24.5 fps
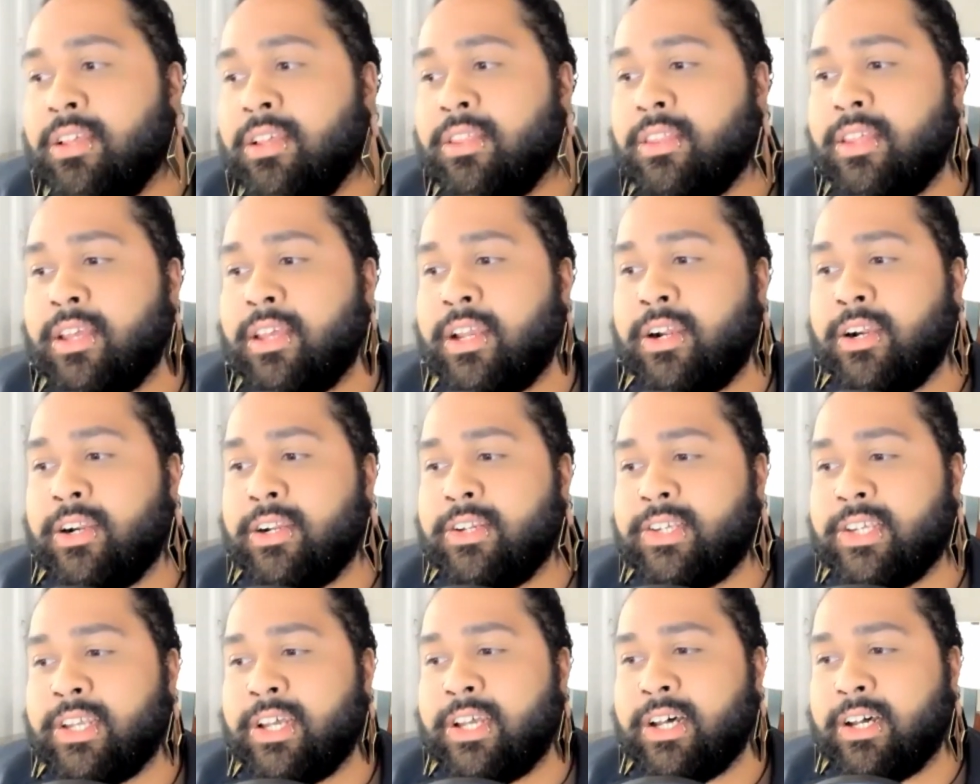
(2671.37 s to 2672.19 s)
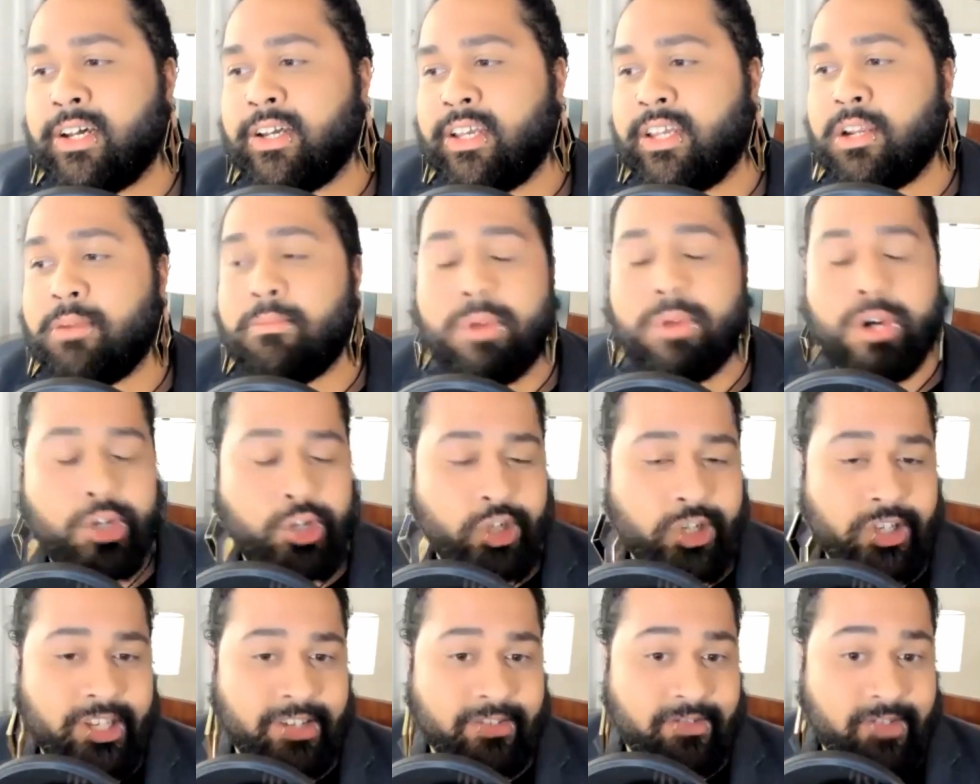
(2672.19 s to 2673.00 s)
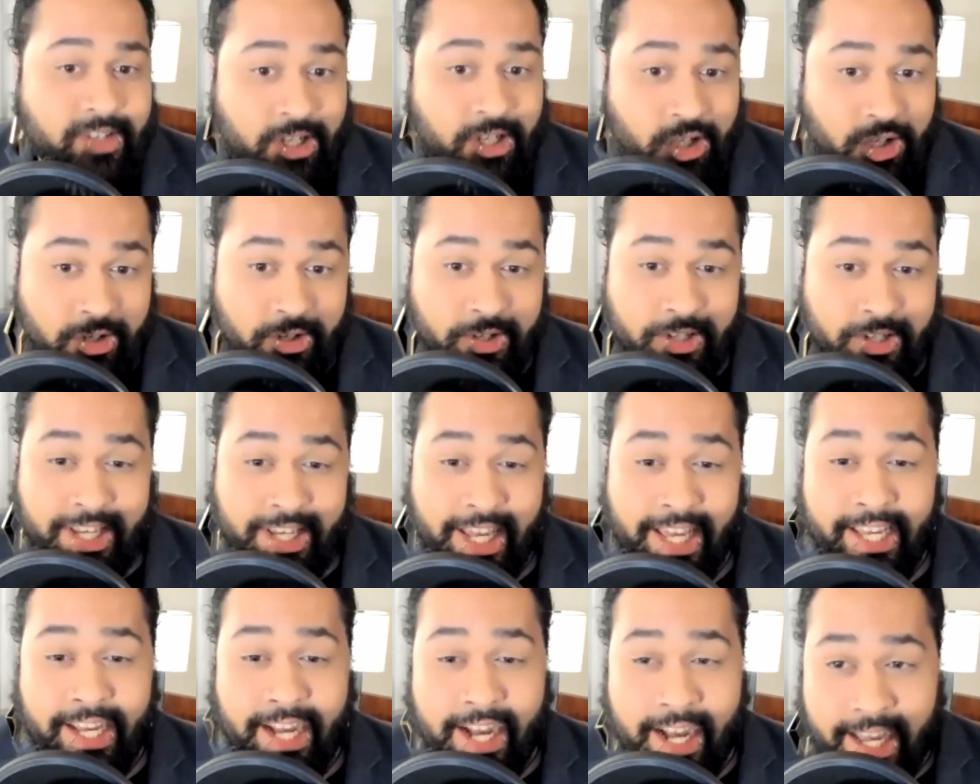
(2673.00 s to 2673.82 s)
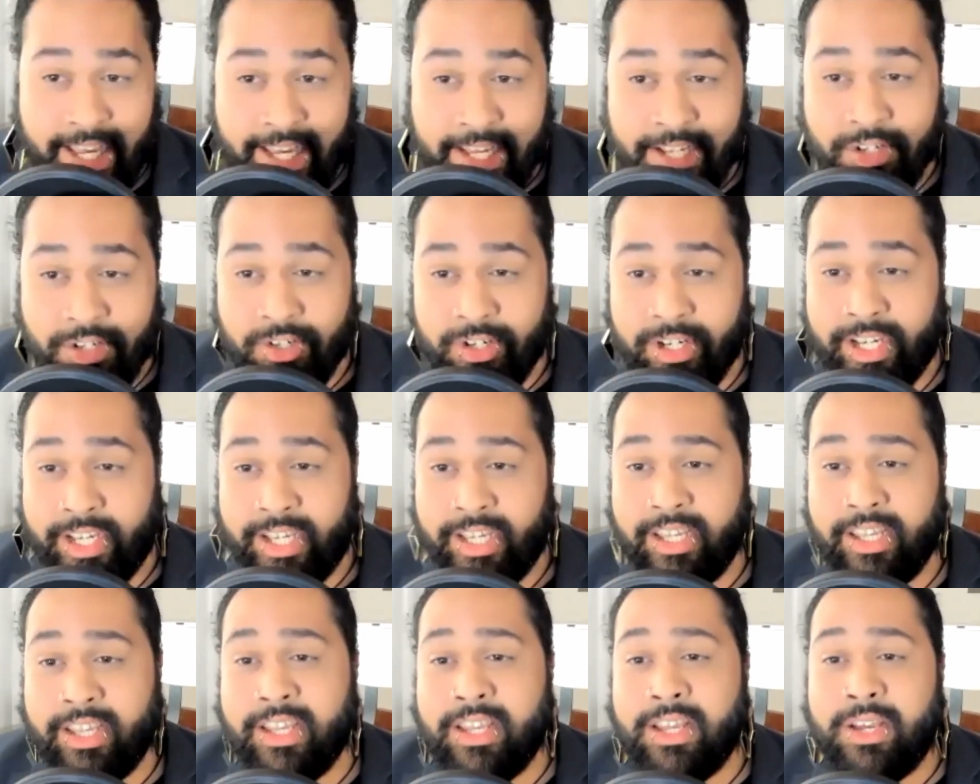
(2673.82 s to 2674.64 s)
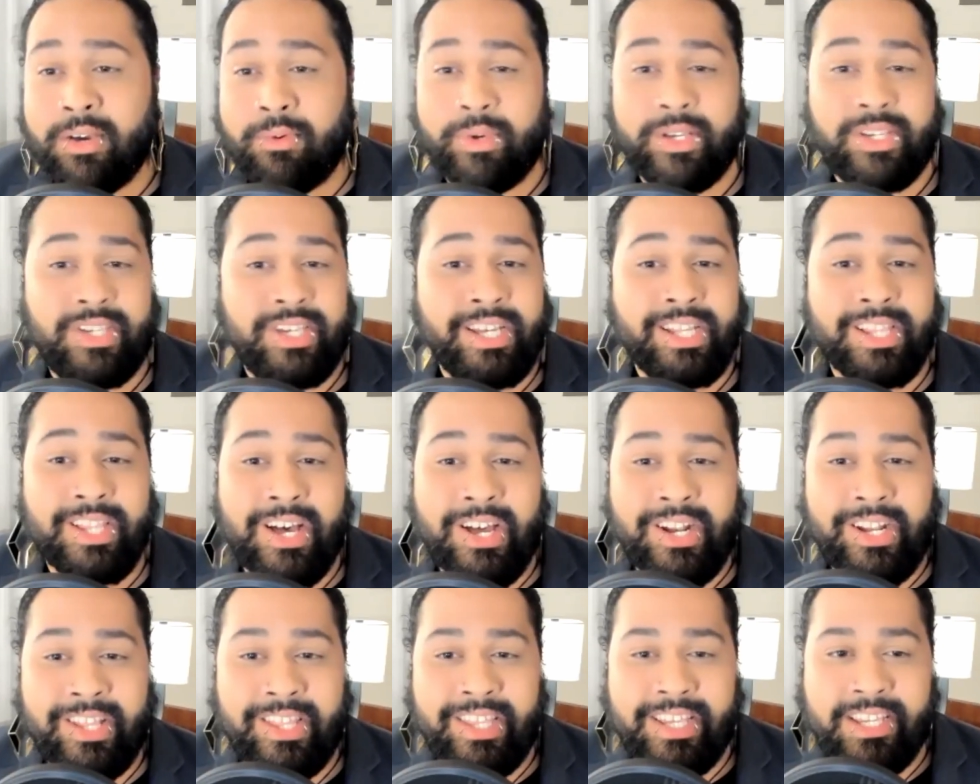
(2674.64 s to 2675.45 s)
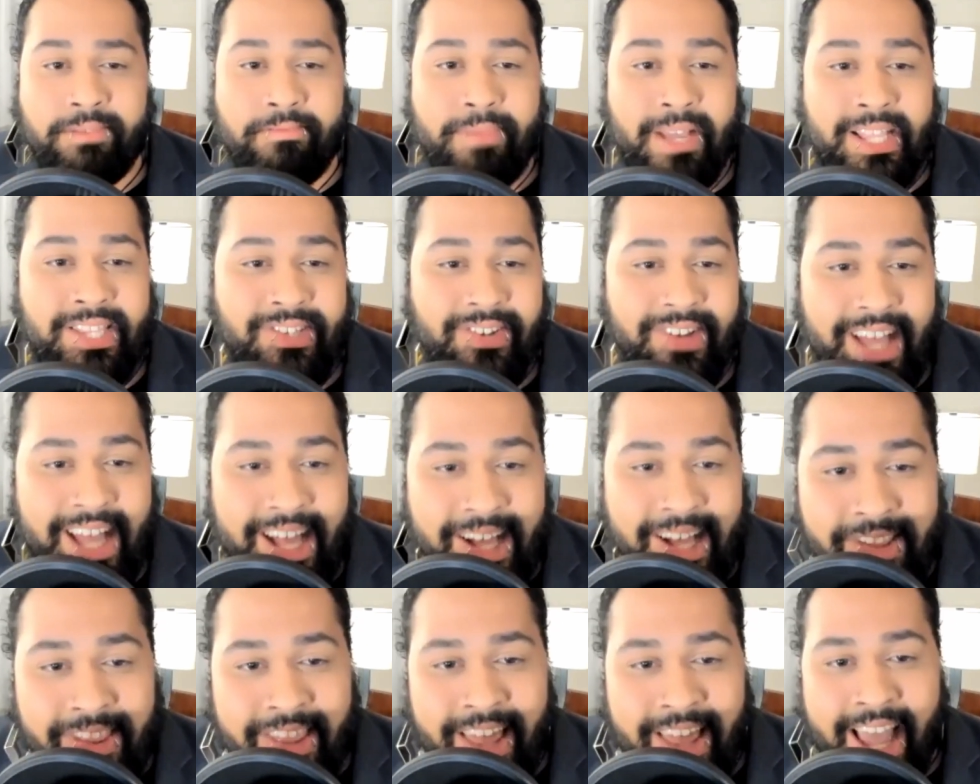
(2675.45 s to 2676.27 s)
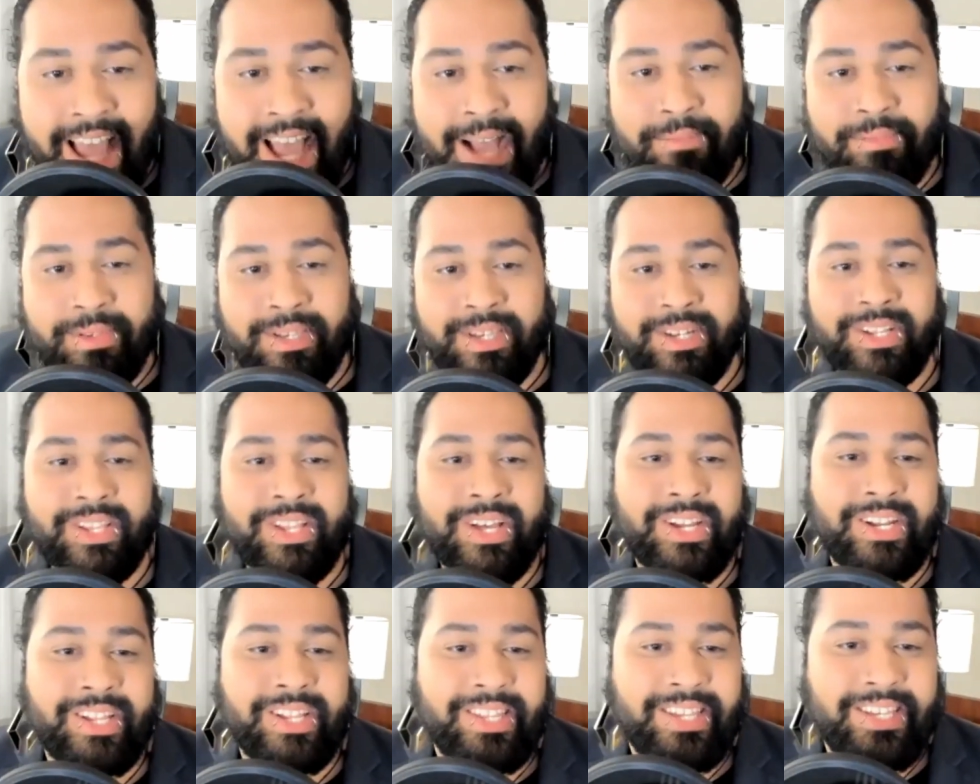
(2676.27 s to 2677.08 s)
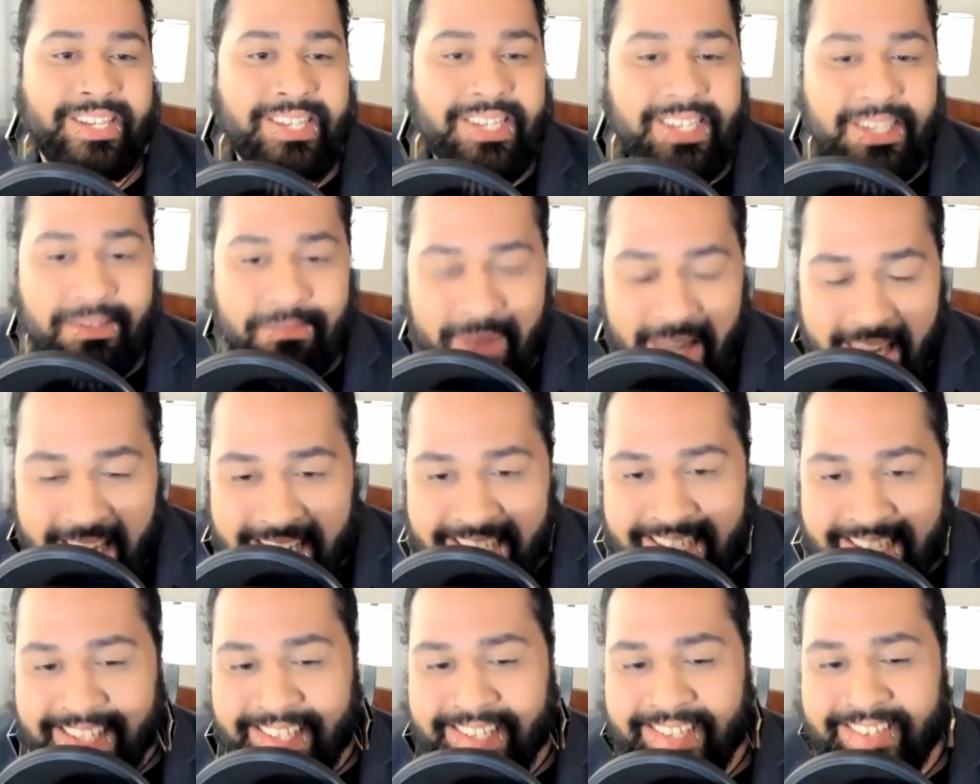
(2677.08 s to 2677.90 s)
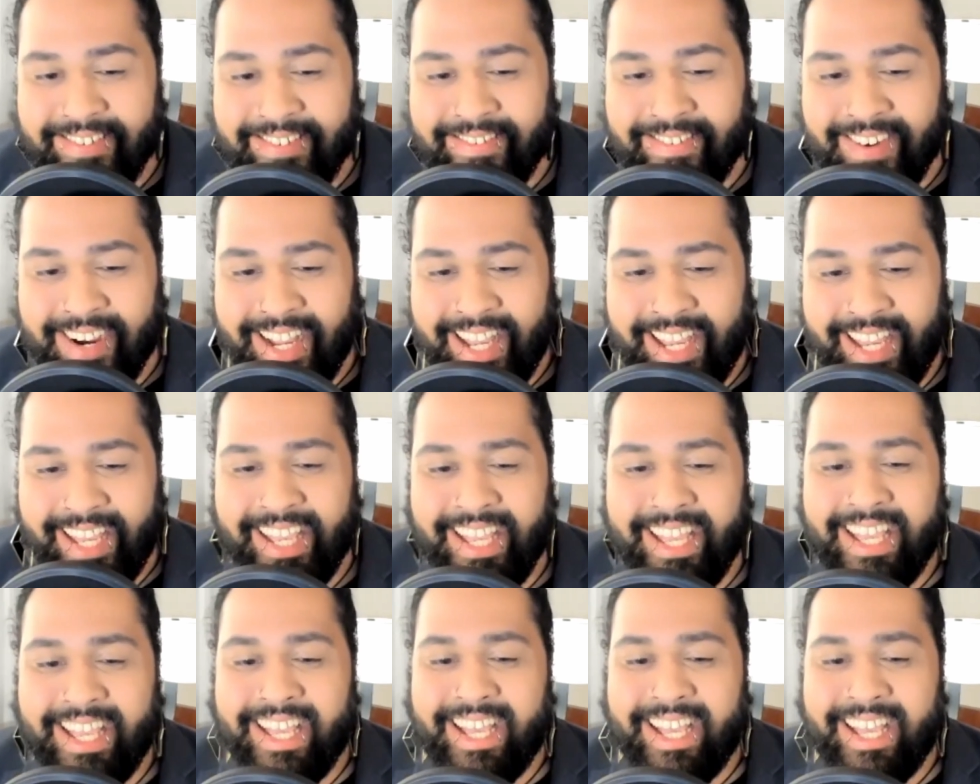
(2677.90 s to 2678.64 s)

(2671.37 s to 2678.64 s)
There's an emergence of digital psychiatry. We see a lot of these mental health apps and a lot of these spaces, right?